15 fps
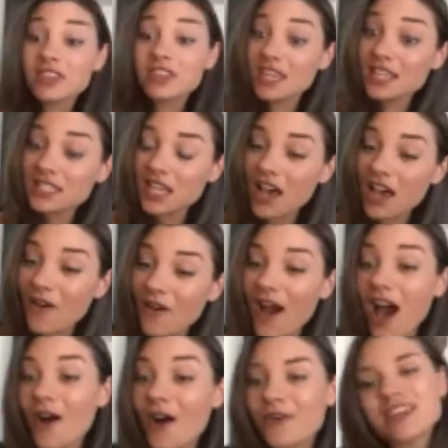so?
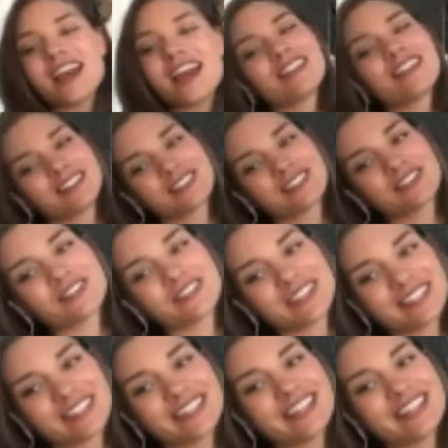Oh yeah, that's true. She
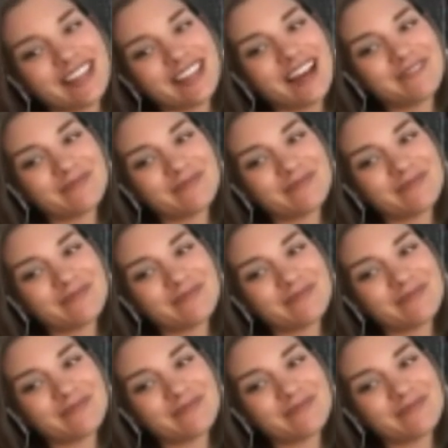did get that.